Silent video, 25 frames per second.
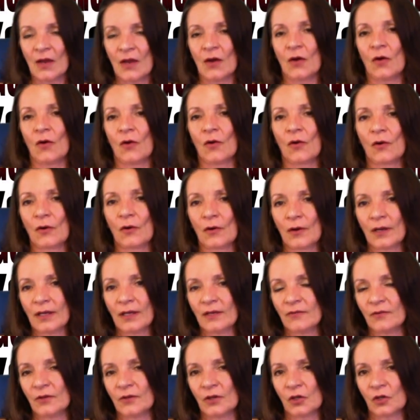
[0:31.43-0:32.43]
or
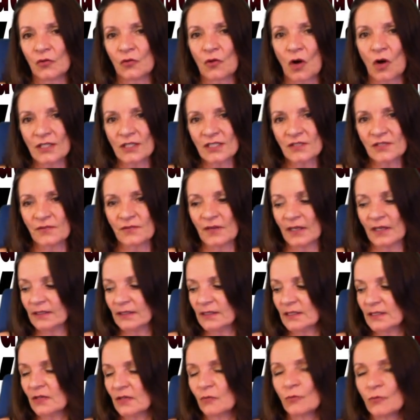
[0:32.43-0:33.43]
even a
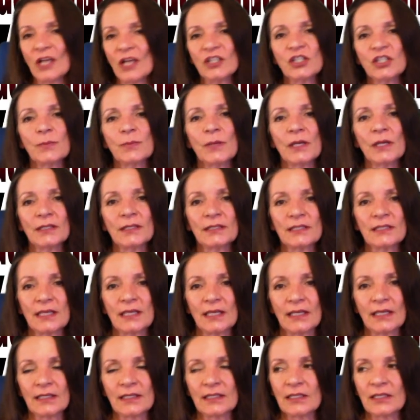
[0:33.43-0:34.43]
CrossFit regimen,
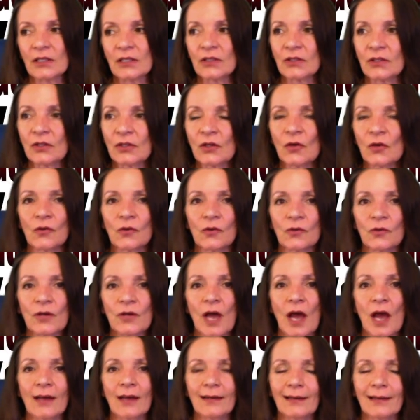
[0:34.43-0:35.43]
and you know, you're
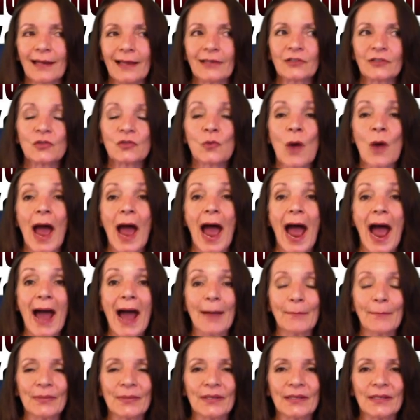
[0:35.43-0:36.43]
not like too
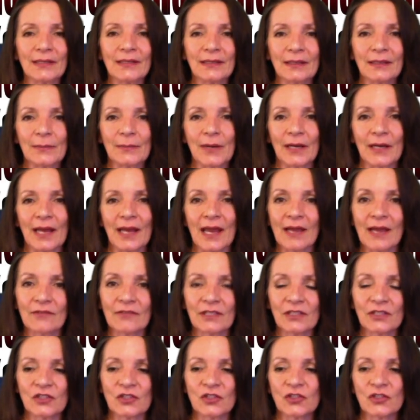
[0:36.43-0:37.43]
happy about
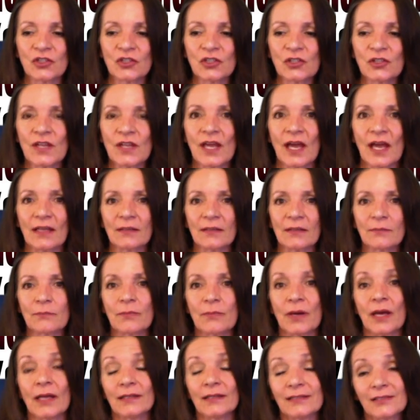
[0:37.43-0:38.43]
having to do that,
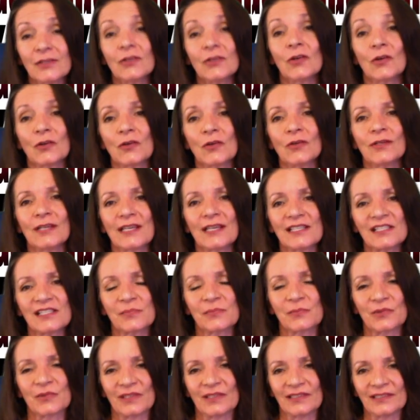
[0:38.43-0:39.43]
but you know, you're
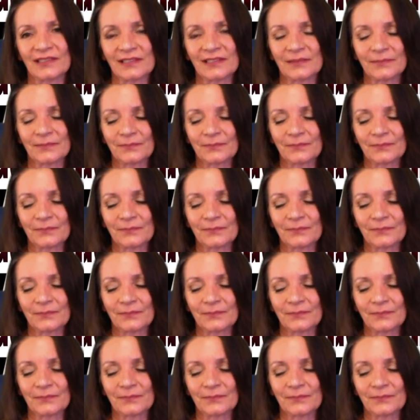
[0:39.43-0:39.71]
desperate.